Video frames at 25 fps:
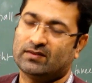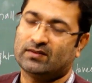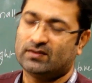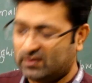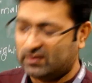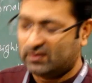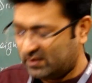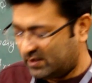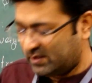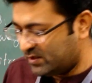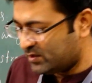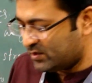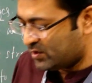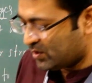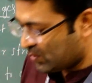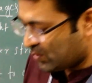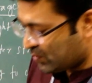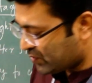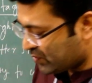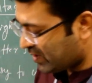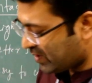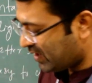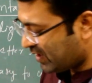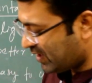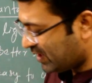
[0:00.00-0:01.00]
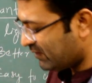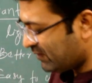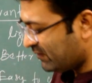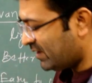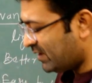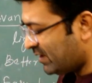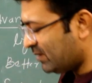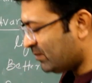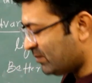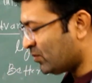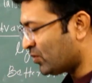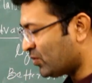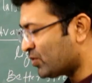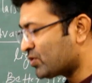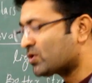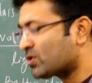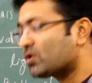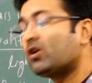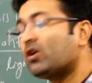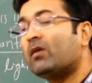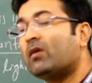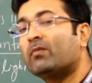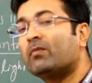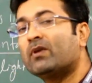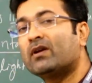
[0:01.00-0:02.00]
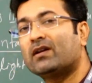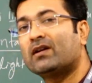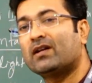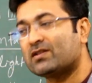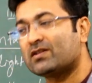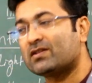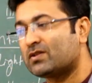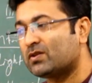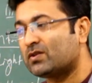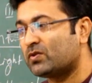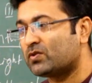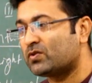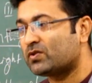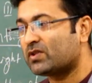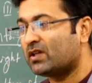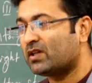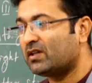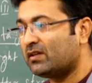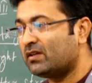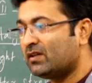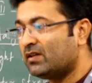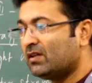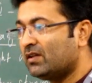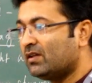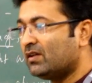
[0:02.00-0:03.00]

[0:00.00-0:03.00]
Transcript: It is usually a very most common test, usually